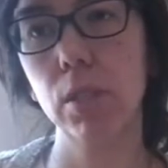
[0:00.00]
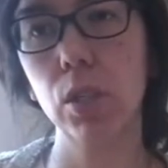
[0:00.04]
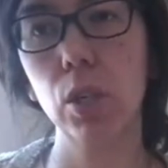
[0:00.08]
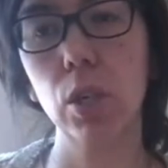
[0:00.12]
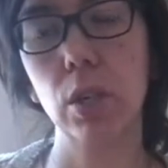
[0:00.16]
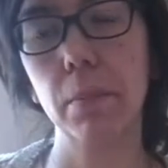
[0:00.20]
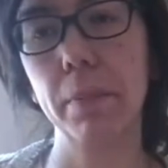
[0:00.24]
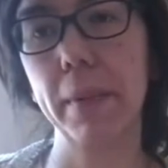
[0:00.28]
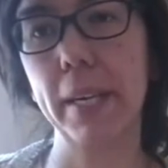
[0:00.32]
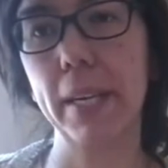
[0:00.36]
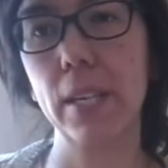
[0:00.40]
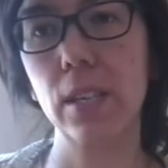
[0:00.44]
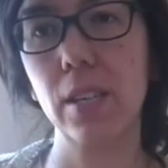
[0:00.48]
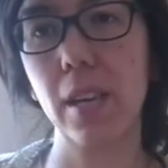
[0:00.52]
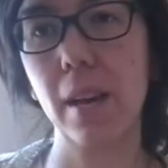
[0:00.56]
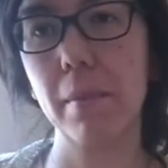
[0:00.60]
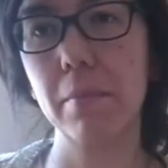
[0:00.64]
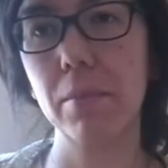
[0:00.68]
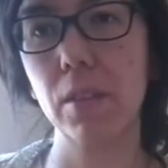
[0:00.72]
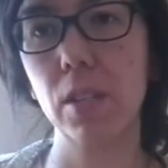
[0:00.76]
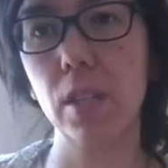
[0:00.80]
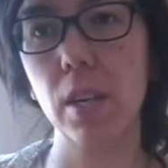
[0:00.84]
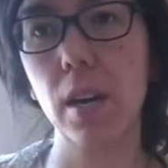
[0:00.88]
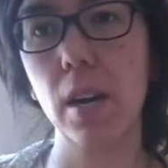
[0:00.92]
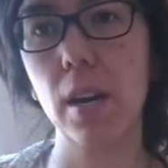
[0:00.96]
Could be a
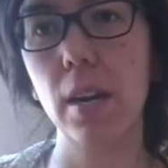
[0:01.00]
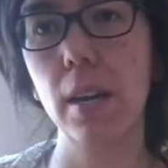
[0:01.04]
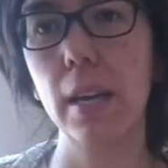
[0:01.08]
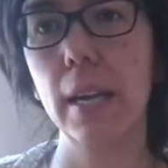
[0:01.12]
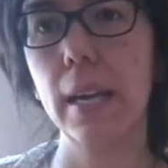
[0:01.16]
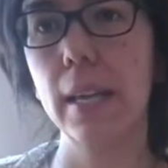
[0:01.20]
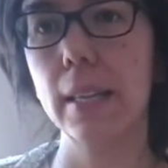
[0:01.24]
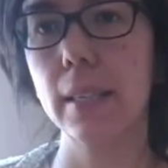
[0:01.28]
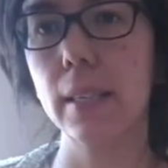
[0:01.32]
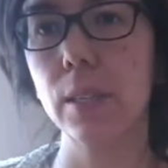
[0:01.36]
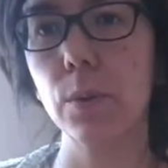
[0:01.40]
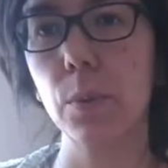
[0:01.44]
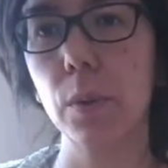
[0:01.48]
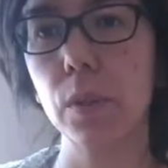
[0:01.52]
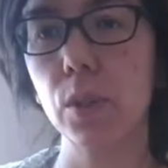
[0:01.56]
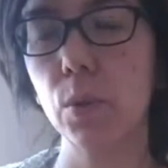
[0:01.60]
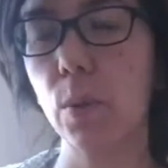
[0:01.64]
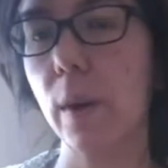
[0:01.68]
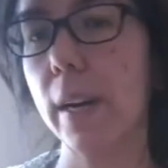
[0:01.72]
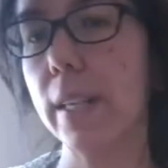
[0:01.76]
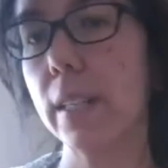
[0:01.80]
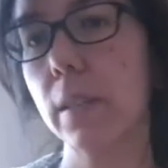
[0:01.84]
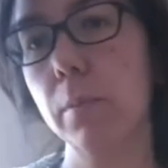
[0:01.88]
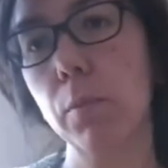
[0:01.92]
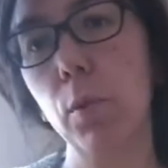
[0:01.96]
jam jar. This one's
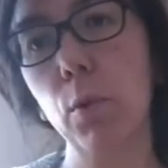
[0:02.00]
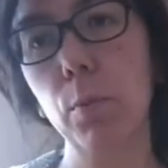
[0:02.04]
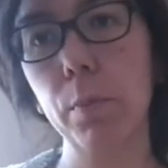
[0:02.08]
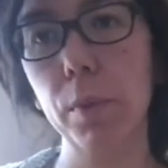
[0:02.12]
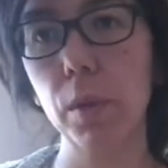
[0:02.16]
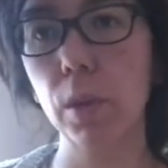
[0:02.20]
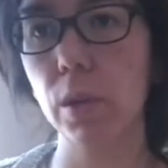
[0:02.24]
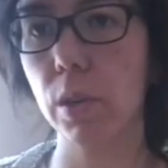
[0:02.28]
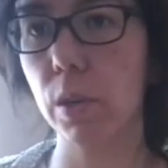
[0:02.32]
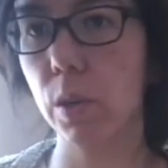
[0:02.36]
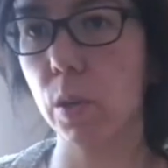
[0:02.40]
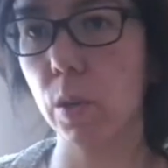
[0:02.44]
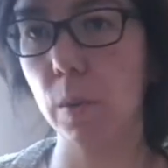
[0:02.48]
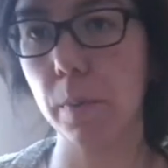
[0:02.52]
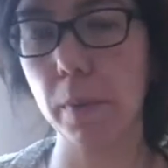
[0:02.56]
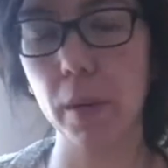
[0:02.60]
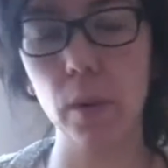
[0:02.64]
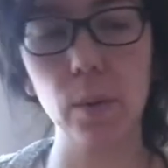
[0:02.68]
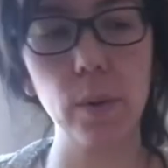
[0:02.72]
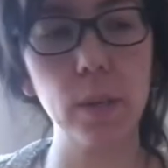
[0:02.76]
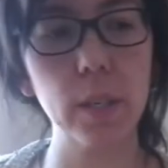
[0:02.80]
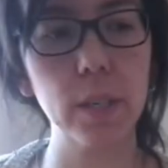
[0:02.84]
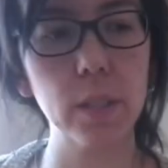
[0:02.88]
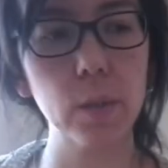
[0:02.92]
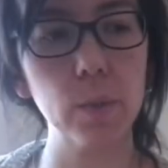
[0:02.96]
quite small, but you could do a
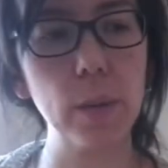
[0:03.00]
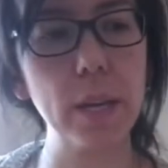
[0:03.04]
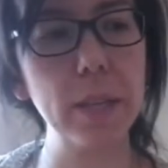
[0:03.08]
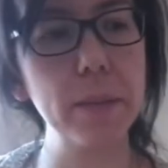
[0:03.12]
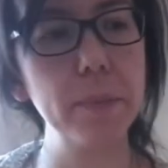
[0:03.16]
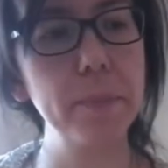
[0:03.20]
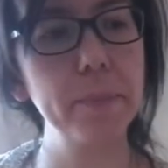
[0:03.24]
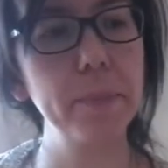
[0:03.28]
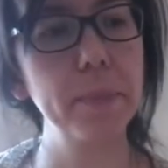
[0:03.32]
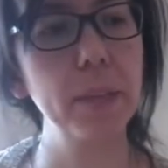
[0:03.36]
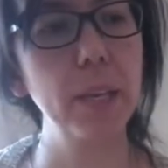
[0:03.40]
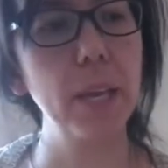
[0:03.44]
big one as well.